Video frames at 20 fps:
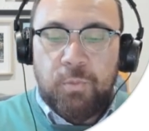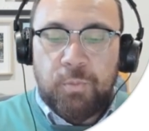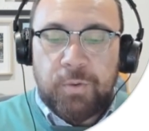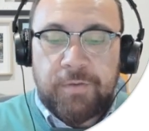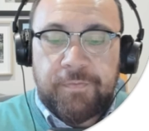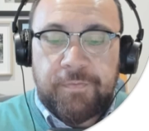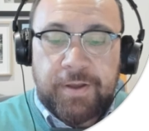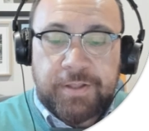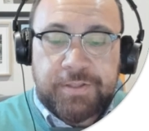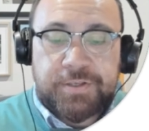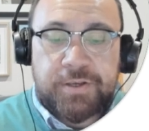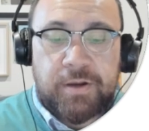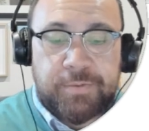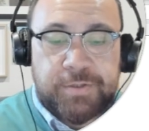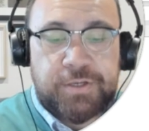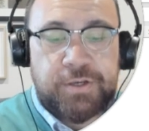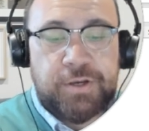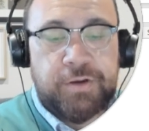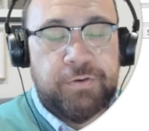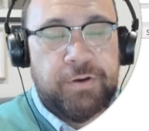We have had
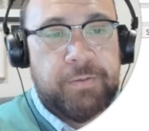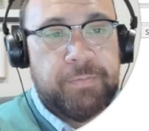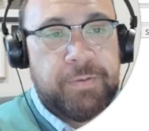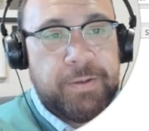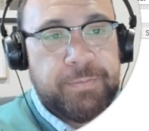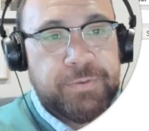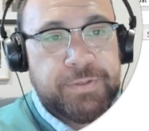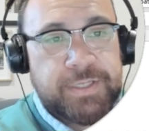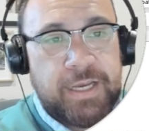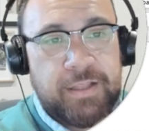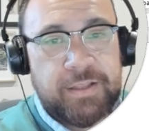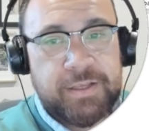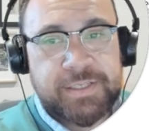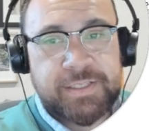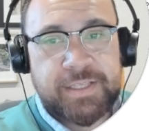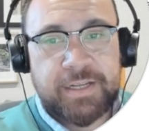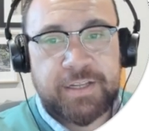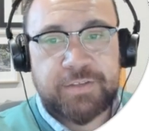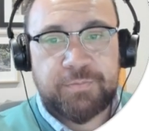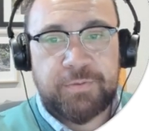cybersecurity people tell
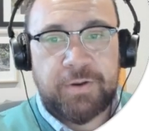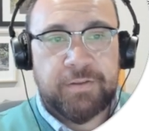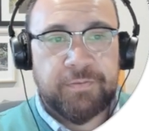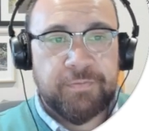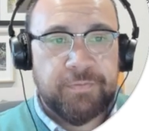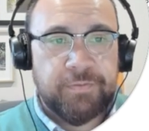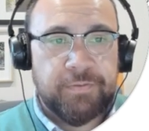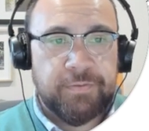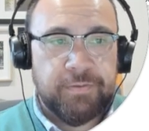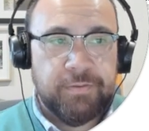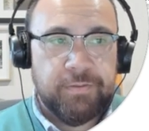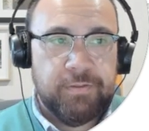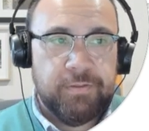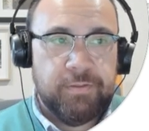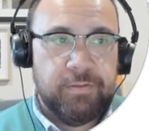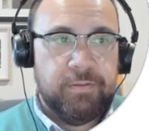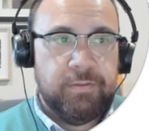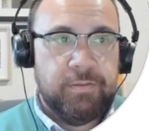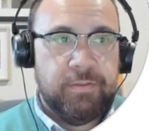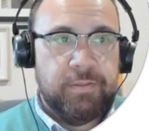us that is one of
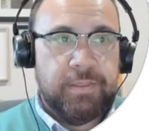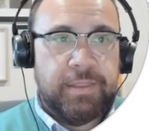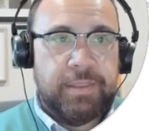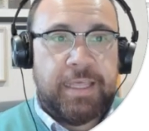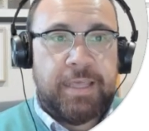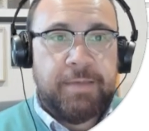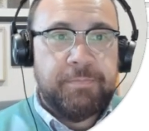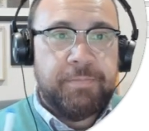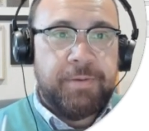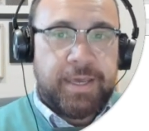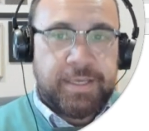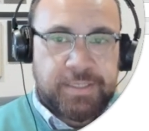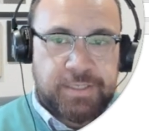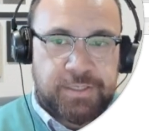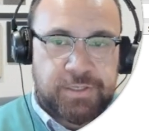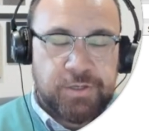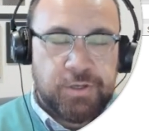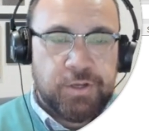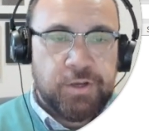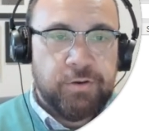the
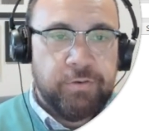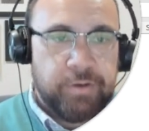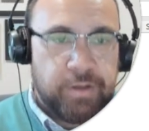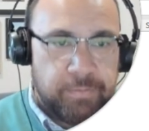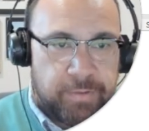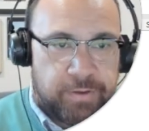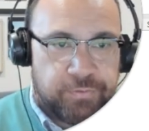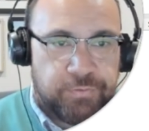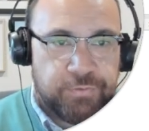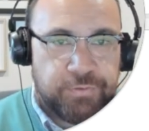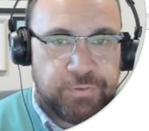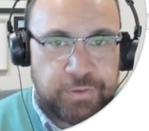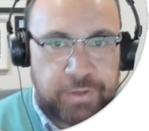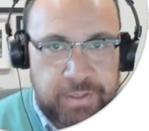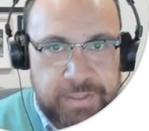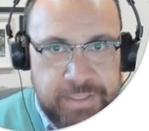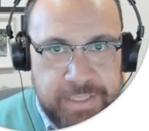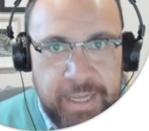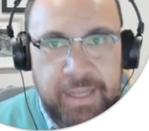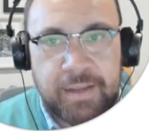best security measures you
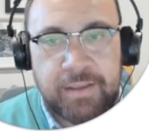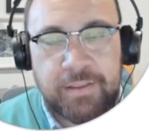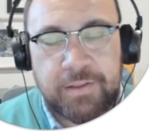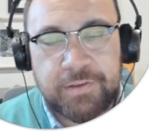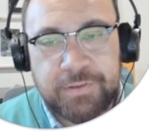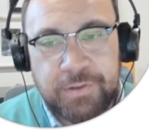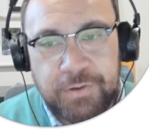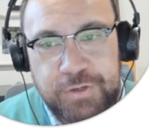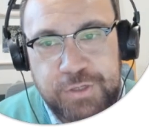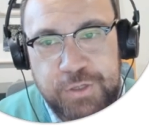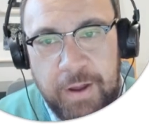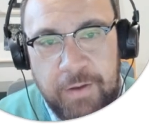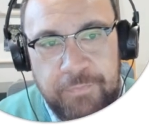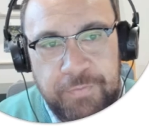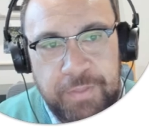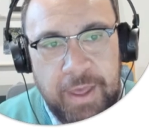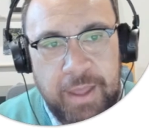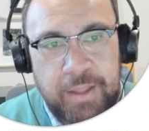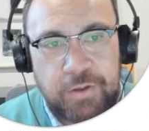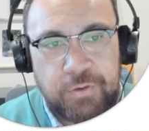can take, and as long as you
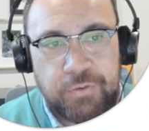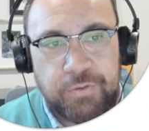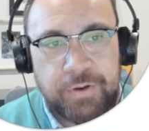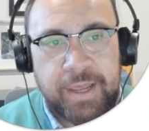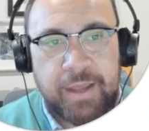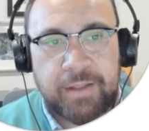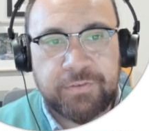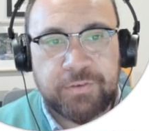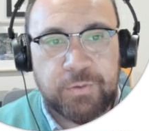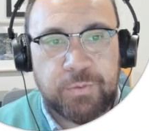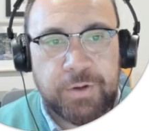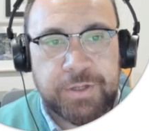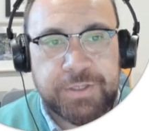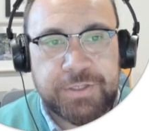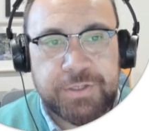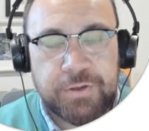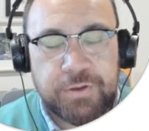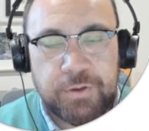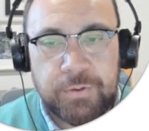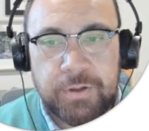have that, your accounts are quite
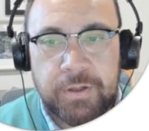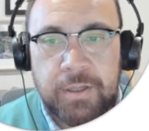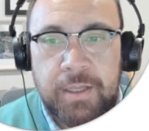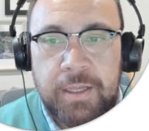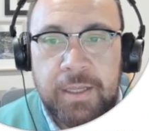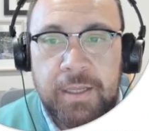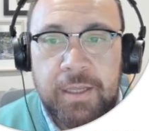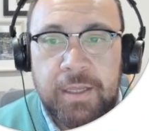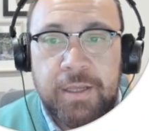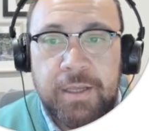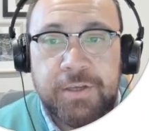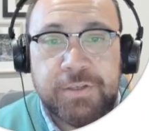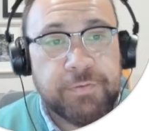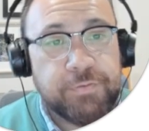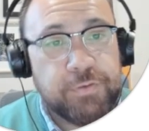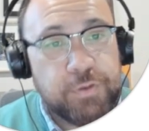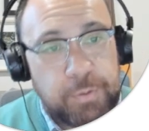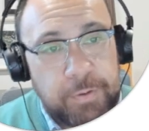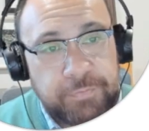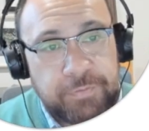secure. So
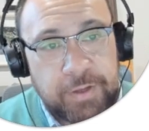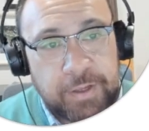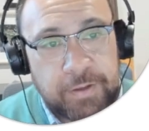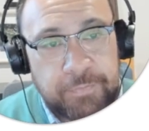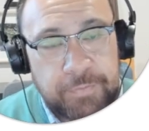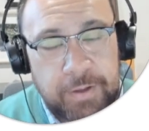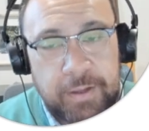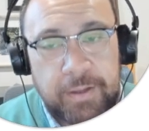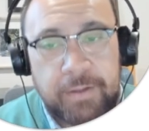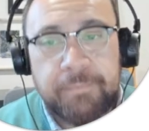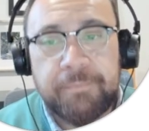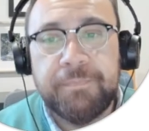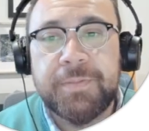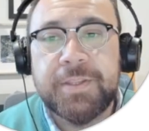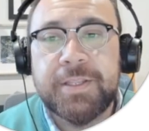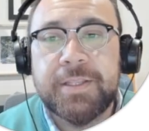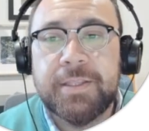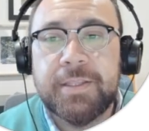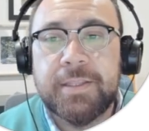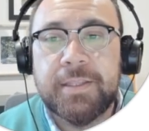if you do have TFA,
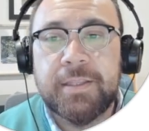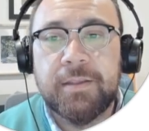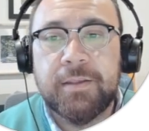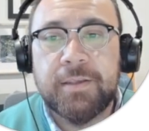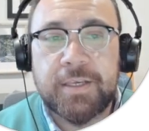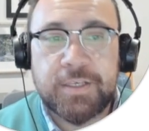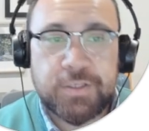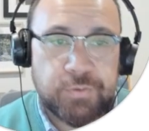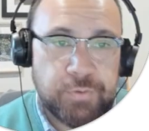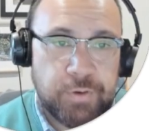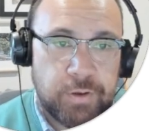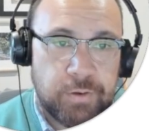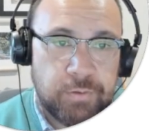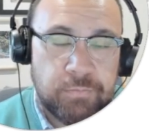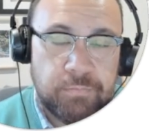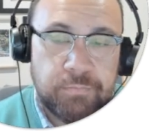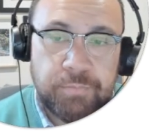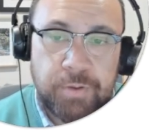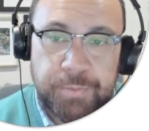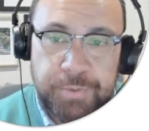yes or
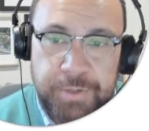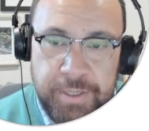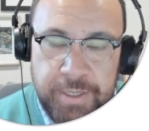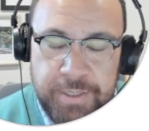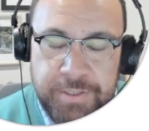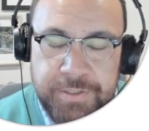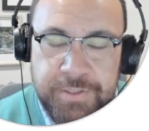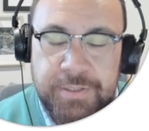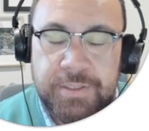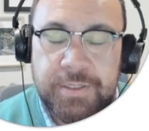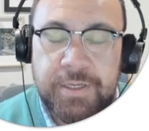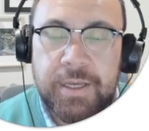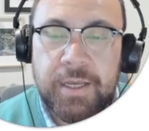no, probably yes,